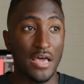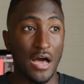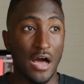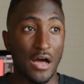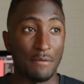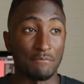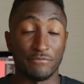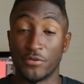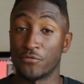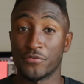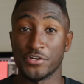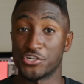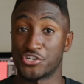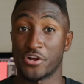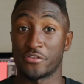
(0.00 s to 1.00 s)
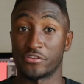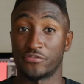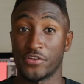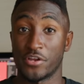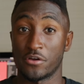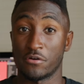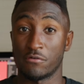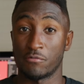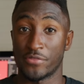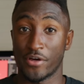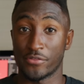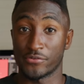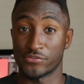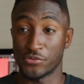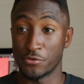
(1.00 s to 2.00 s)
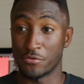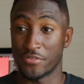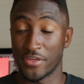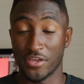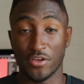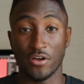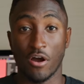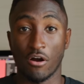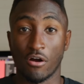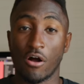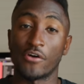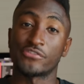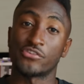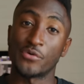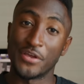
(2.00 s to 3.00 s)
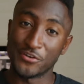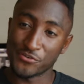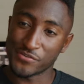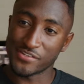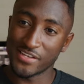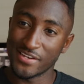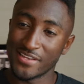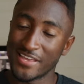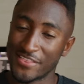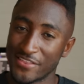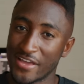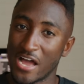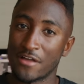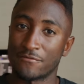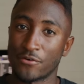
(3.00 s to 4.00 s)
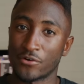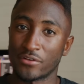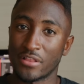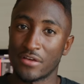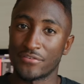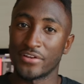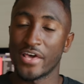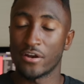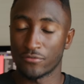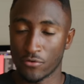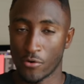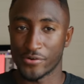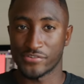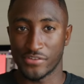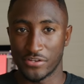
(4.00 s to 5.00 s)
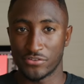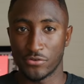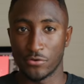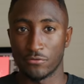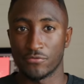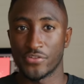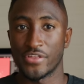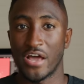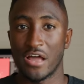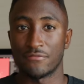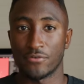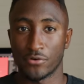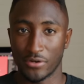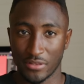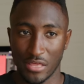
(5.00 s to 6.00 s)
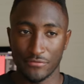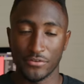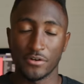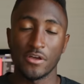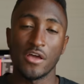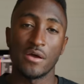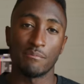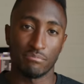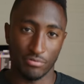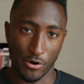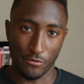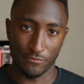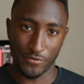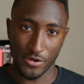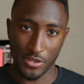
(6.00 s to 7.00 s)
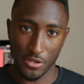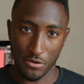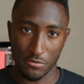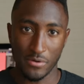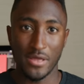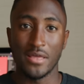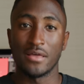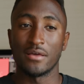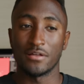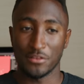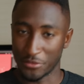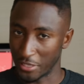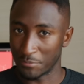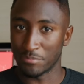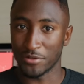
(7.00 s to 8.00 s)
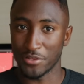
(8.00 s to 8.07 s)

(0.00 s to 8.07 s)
Um, feel free to share this video with others who you think are also interested in the iPhone 11, and of course, stay tuned for the iPhone 11 Pro video link